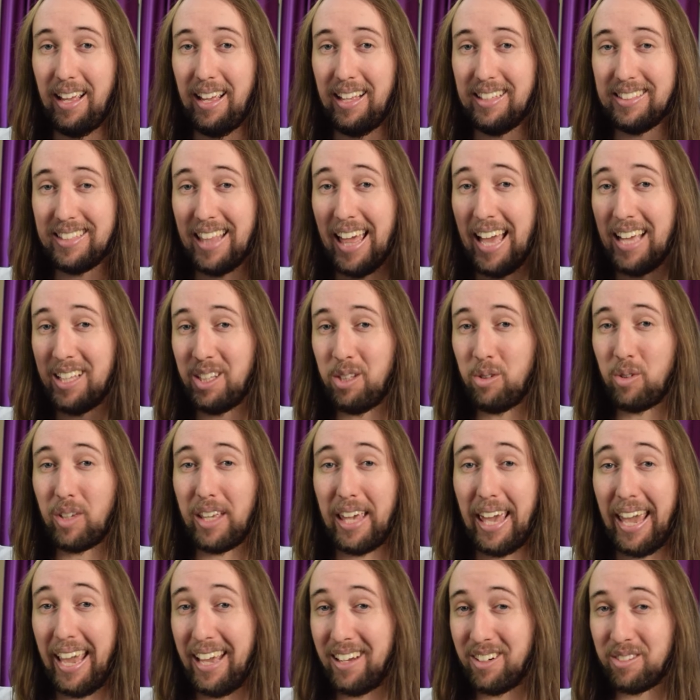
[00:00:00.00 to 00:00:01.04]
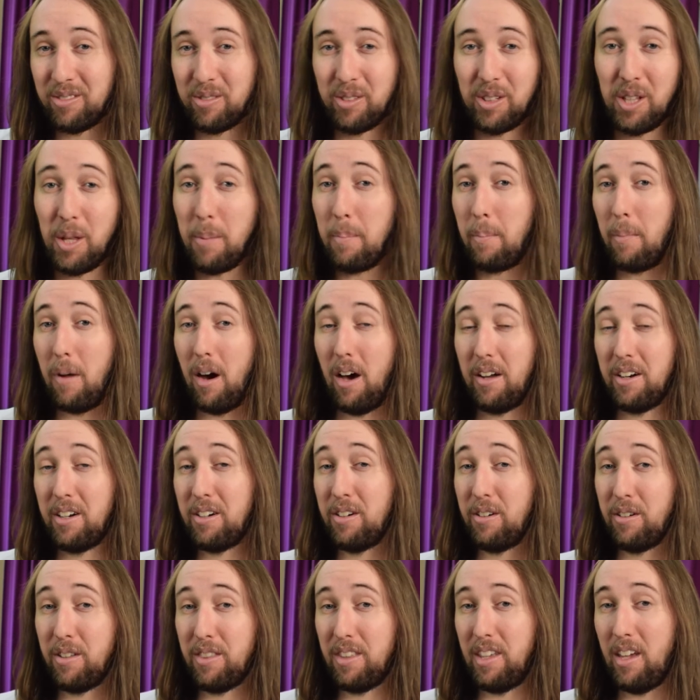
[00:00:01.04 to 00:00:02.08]
is that you can't really
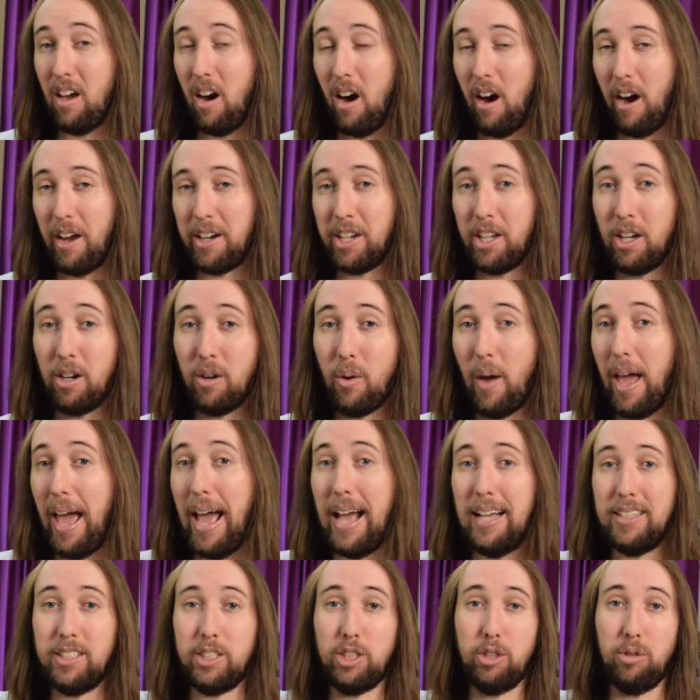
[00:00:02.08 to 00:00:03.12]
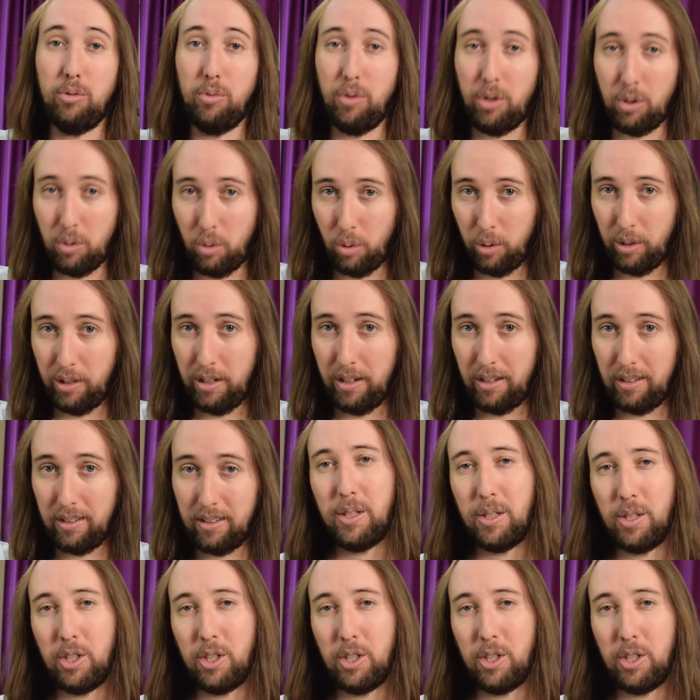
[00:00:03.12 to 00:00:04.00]
monitor the audio as you're recording.